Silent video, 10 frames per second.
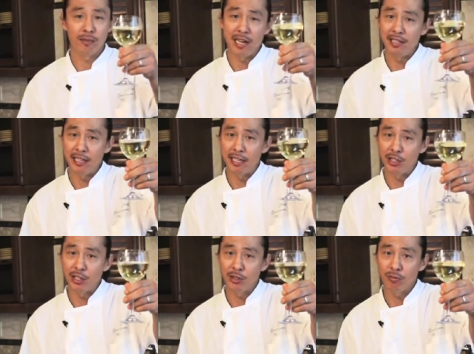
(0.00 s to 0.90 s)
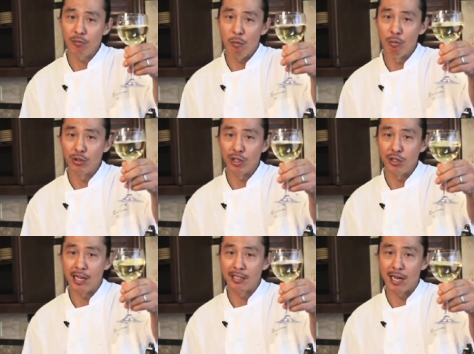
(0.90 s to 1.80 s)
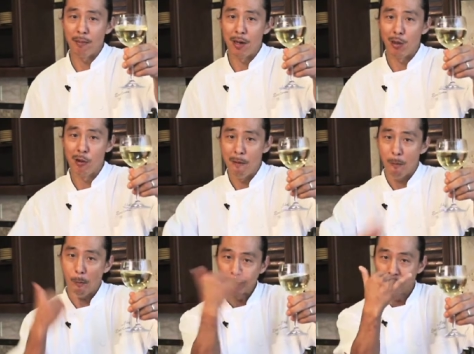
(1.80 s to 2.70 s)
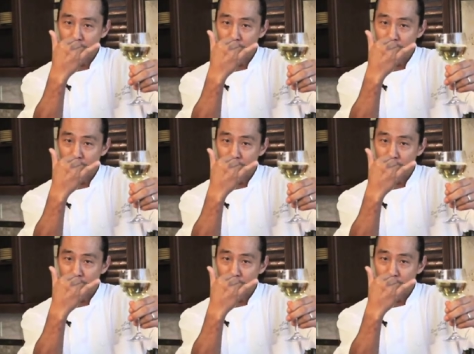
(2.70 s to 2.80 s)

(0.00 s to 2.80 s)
from KTA Kitchens. We'll see you next time. Aloha.